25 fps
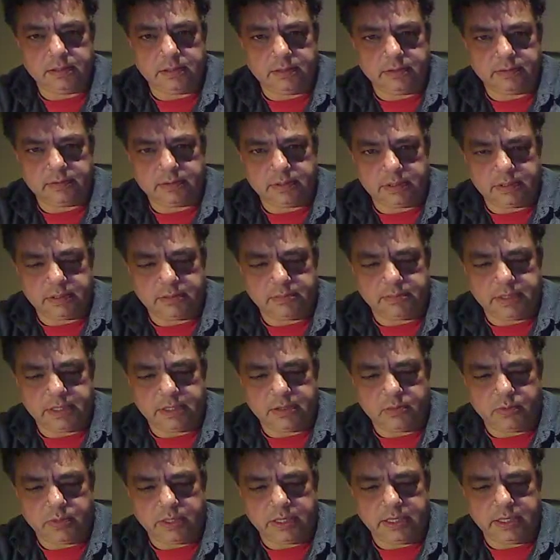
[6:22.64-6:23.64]
I'll put the
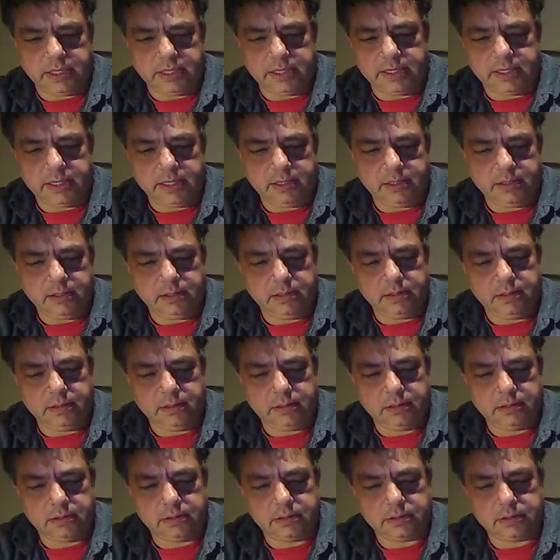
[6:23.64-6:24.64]
other one here now.
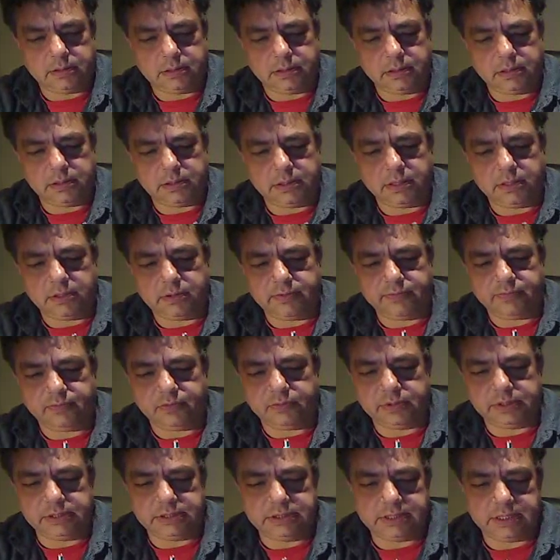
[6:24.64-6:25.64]
Take care of
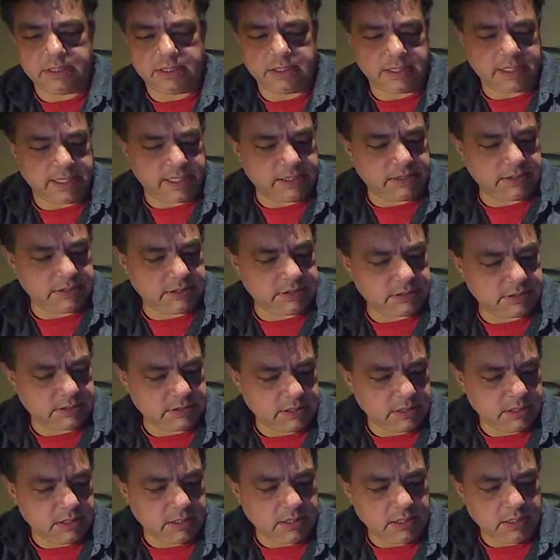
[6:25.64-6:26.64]
all these little gadgets.
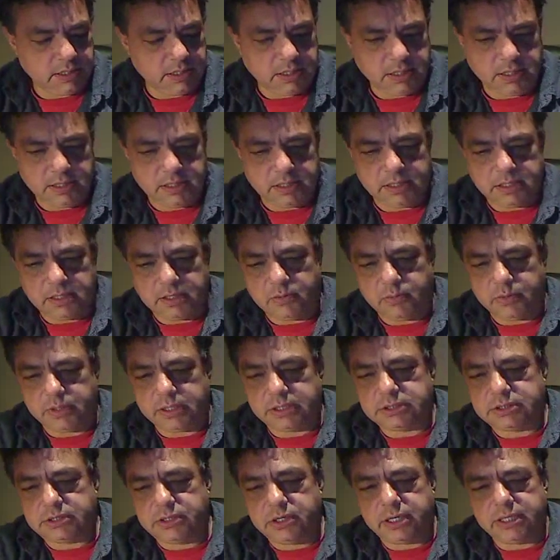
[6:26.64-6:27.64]
And what
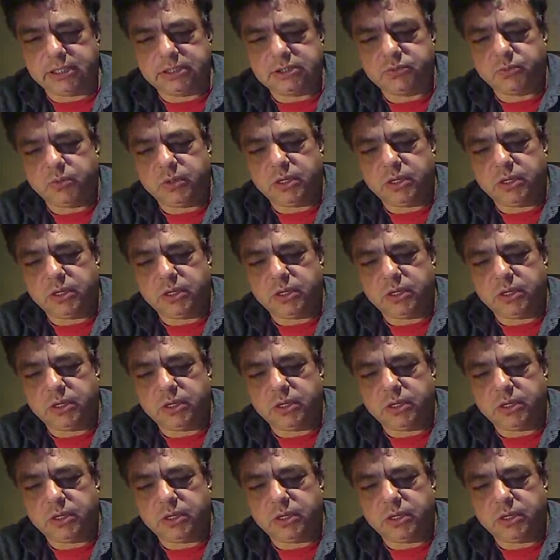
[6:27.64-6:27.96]
it's got as